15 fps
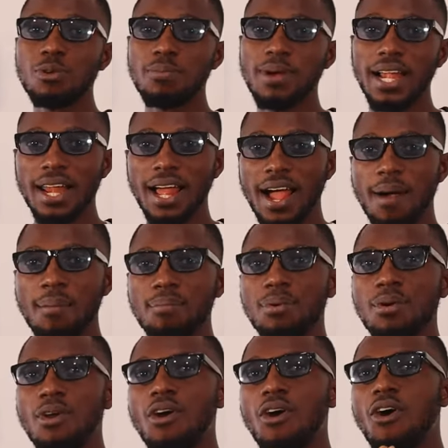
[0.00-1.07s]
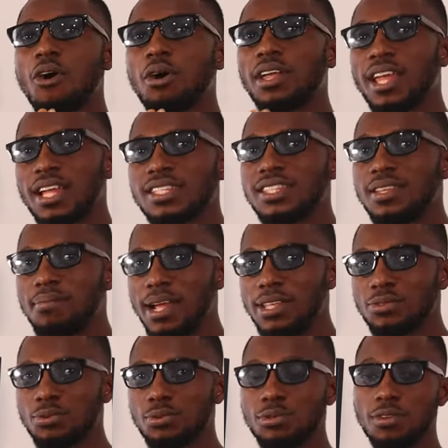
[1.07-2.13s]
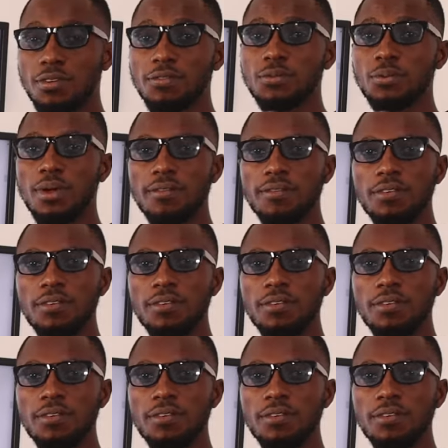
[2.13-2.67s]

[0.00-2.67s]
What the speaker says: mobile app or get the MySchool software